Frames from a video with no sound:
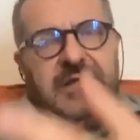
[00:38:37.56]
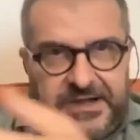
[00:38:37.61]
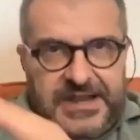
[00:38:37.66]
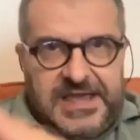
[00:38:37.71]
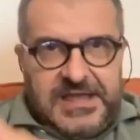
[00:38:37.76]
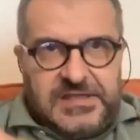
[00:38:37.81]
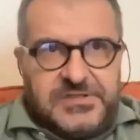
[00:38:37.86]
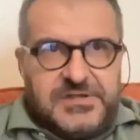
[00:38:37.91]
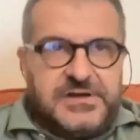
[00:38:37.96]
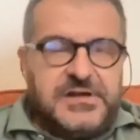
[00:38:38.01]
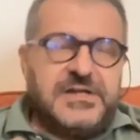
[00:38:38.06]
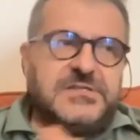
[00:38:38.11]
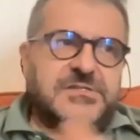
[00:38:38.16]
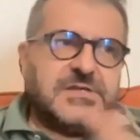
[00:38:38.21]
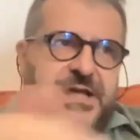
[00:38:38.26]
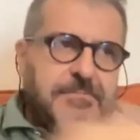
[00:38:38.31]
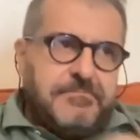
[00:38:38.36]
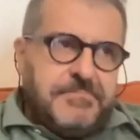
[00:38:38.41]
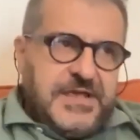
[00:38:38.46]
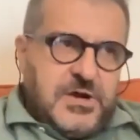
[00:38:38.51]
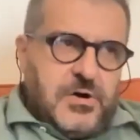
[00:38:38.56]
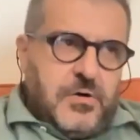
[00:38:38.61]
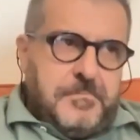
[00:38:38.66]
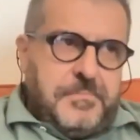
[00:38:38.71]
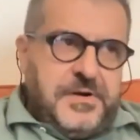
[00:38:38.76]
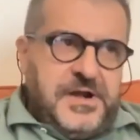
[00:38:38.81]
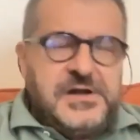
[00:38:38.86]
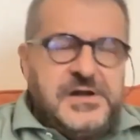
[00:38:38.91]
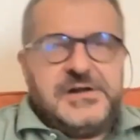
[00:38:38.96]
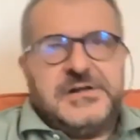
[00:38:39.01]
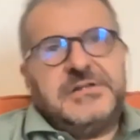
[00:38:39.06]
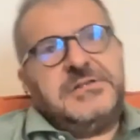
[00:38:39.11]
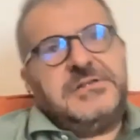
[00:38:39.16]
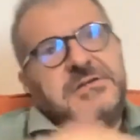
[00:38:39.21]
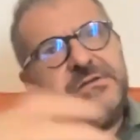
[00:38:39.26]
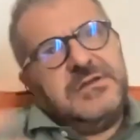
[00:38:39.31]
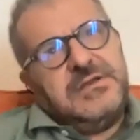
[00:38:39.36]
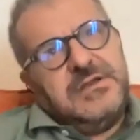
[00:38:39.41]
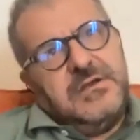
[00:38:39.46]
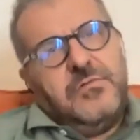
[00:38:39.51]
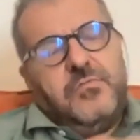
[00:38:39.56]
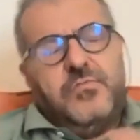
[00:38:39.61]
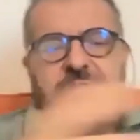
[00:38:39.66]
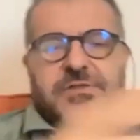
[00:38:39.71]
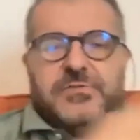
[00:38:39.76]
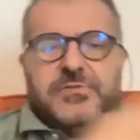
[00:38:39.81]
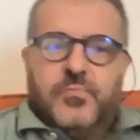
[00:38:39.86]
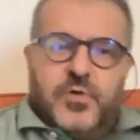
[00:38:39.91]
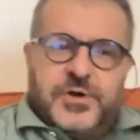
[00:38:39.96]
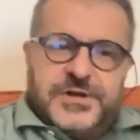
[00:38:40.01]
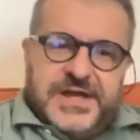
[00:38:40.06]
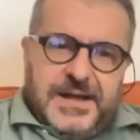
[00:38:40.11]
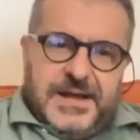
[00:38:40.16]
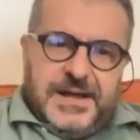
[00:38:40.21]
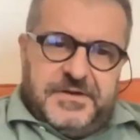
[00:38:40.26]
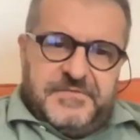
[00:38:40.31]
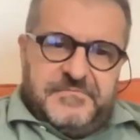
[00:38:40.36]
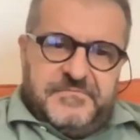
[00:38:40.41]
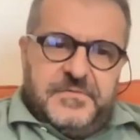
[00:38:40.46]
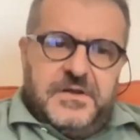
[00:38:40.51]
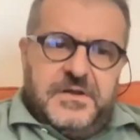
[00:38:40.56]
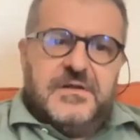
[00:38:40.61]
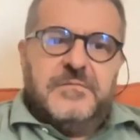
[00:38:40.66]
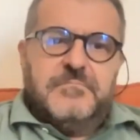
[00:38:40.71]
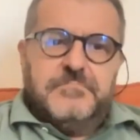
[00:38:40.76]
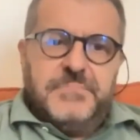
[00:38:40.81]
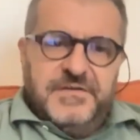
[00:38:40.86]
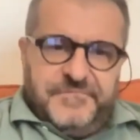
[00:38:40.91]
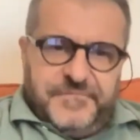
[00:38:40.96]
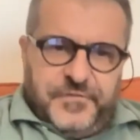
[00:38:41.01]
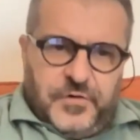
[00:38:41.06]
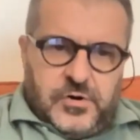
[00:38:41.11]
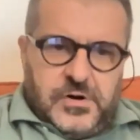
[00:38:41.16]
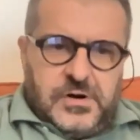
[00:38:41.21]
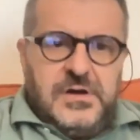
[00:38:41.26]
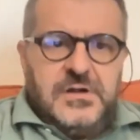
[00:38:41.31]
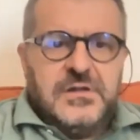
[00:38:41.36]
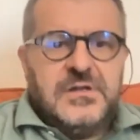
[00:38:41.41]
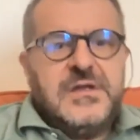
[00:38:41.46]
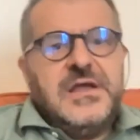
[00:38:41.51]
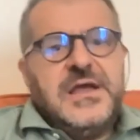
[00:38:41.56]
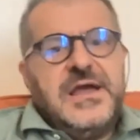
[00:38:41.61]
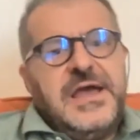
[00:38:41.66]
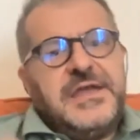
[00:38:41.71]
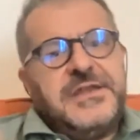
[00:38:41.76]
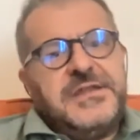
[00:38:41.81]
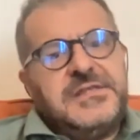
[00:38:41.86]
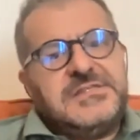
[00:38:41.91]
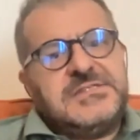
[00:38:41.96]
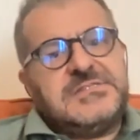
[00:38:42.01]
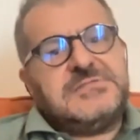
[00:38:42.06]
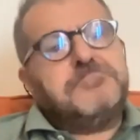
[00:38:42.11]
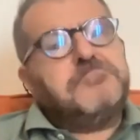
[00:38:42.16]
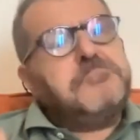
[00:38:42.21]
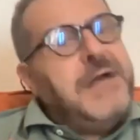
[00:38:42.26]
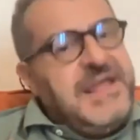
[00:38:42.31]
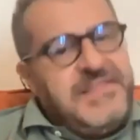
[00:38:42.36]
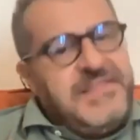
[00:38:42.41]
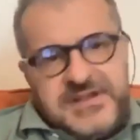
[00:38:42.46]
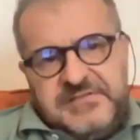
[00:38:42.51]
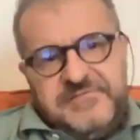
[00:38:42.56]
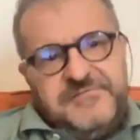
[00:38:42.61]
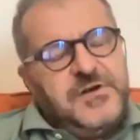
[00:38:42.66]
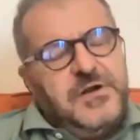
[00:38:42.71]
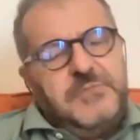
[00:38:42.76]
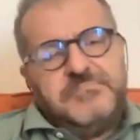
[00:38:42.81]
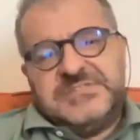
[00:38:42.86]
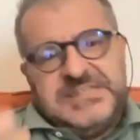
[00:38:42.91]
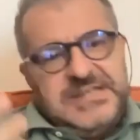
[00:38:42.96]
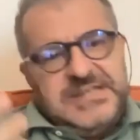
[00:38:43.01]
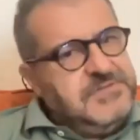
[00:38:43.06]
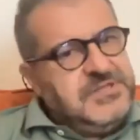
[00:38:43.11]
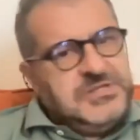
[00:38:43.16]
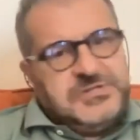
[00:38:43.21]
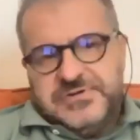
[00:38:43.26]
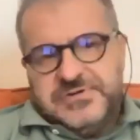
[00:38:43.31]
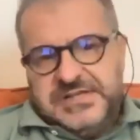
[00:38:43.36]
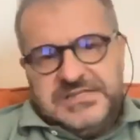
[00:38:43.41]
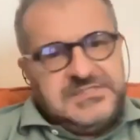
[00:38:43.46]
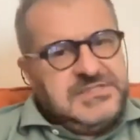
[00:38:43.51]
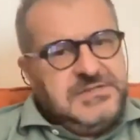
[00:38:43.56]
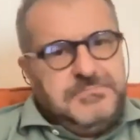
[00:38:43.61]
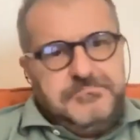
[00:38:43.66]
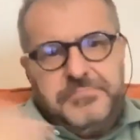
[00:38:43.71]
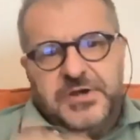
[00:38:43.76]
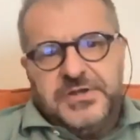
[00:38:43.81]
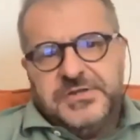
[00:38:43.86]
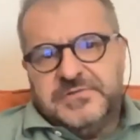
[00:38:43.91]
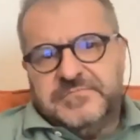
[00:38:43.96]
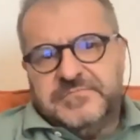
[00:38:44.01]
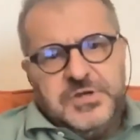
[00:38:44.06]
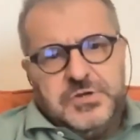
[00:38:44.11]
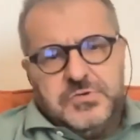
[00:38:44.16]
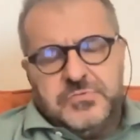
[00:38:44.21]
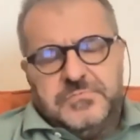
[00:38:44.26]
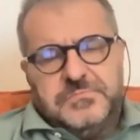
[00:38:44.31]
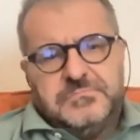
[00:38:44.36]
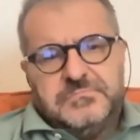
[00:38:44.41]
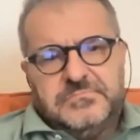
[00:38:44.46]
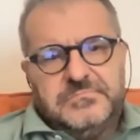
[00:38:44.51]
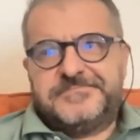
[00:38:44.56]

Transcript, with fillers: later is can be compared with what happened before and it's better from some interesting point of view.